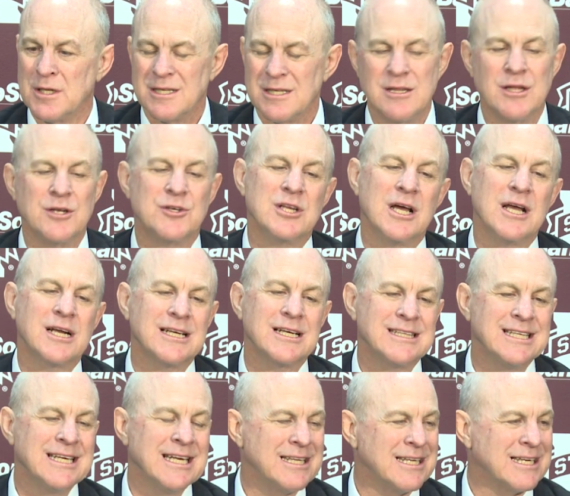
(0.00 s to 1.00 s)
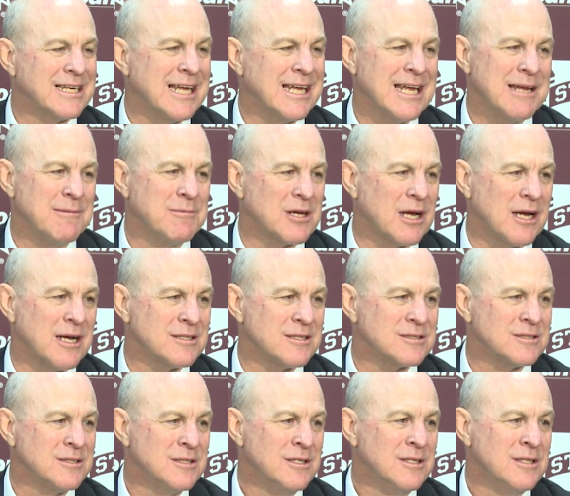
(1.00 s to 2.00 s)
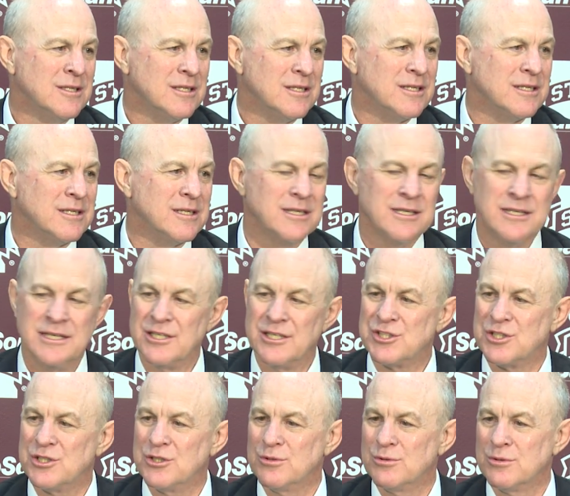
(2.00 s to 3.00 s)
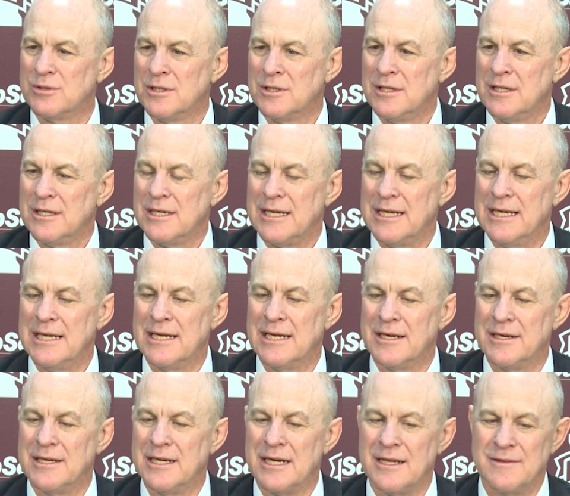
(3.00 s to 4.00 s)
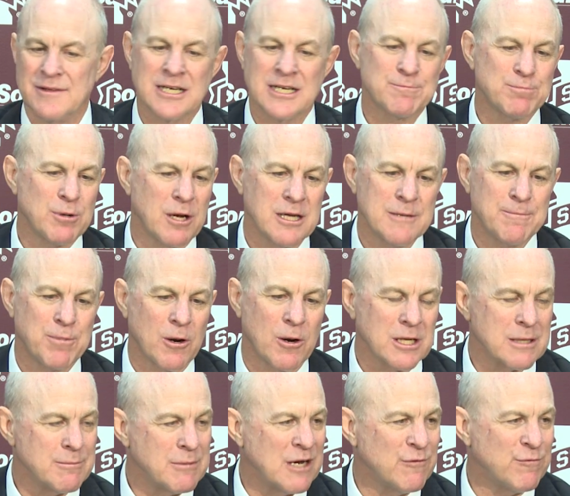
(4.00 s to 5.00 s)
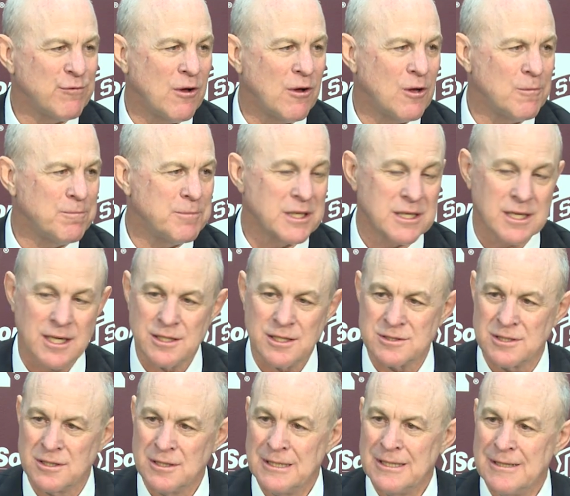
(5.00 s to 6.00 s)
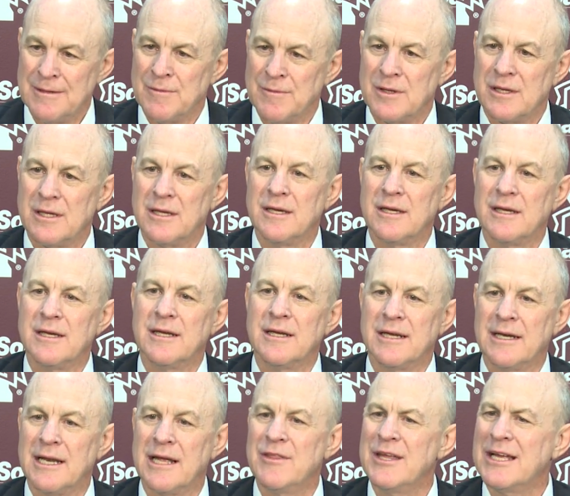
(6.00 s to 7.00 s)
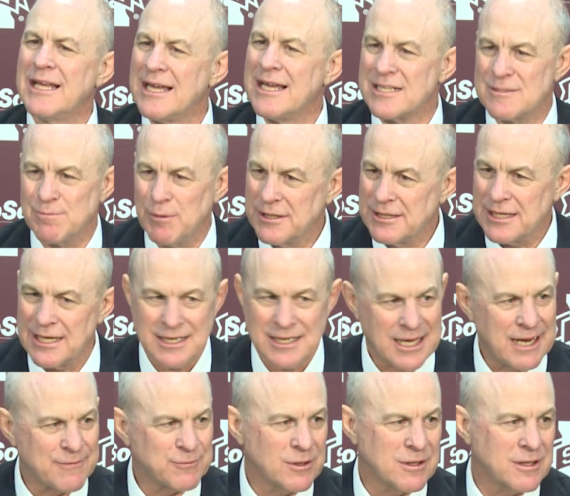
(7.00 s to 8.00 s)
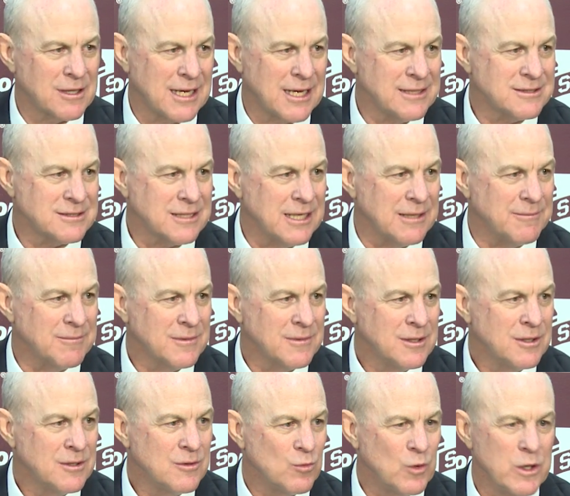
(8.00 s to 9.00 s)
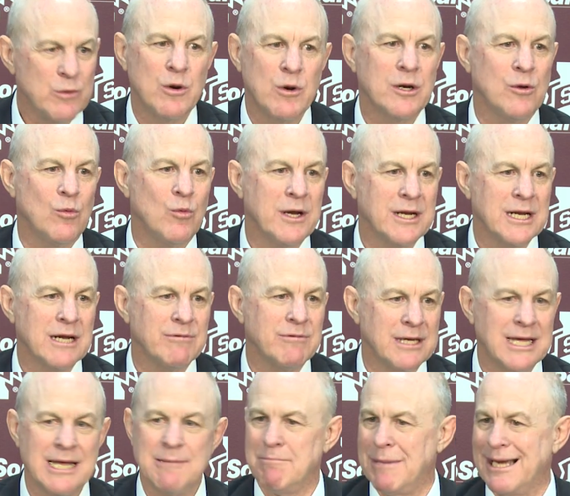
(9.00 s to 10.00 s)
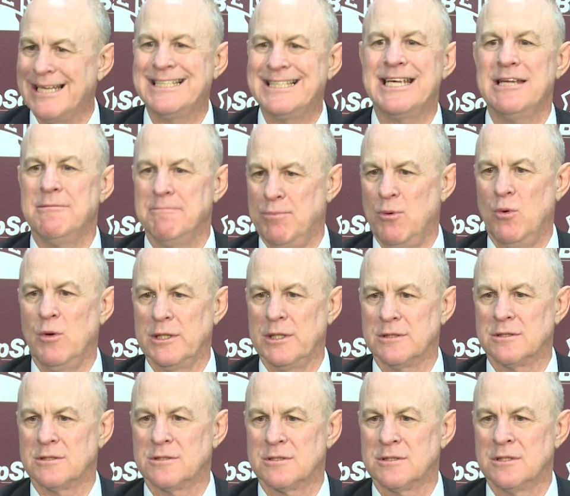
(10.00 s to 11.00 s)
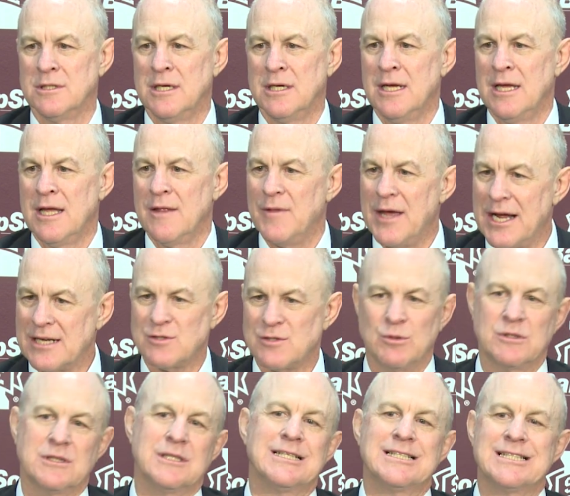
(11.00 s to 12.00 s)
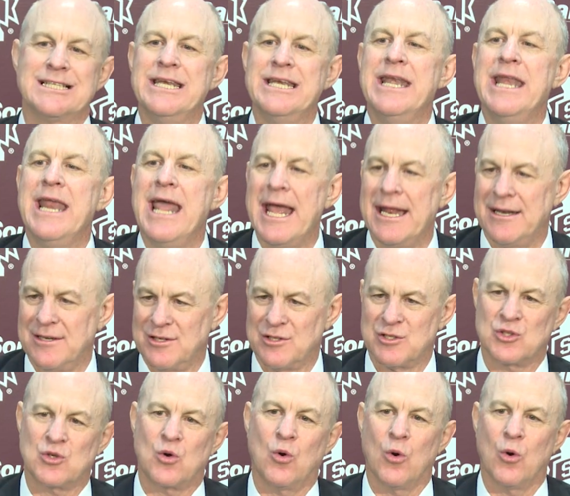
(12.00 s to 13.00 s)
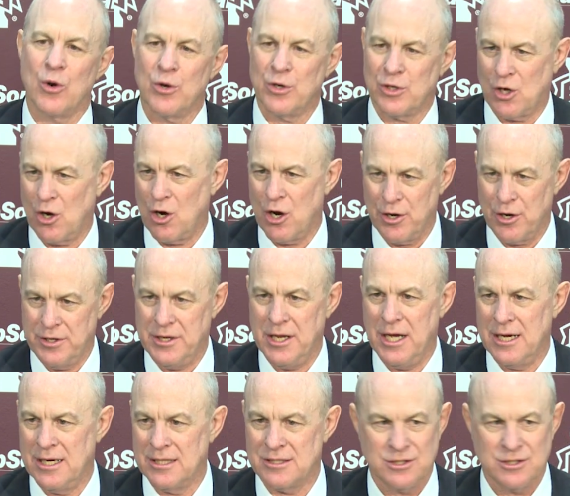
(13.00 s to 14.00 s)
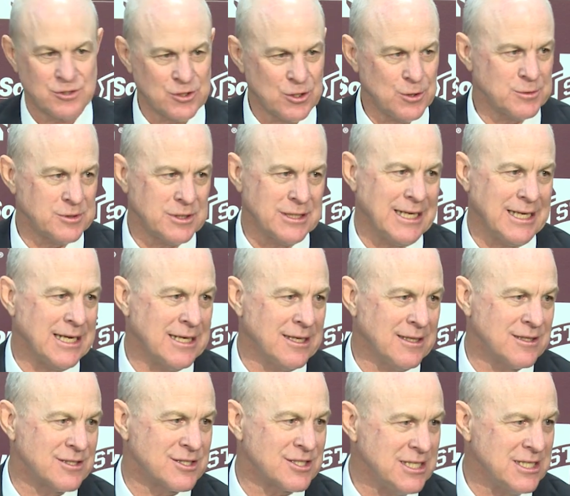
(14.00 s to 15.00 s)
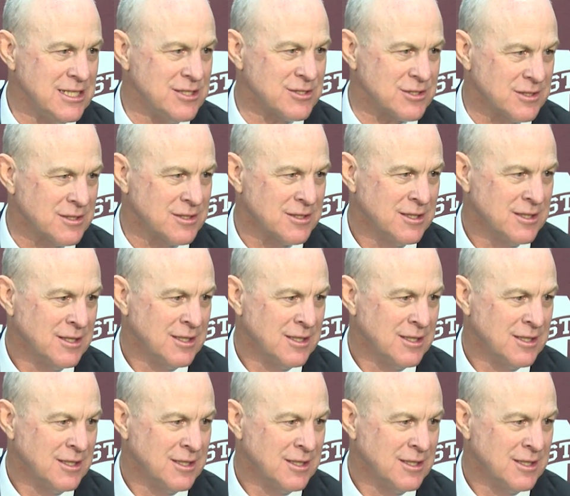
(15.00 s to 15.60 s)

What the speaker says: You know, dunk at the end of the game caused an issue. And that's probably partly my fault because and I think I explained that after the last game. We want to win every game by 10 points. That's what this net scorecard does in terms of the end of the season.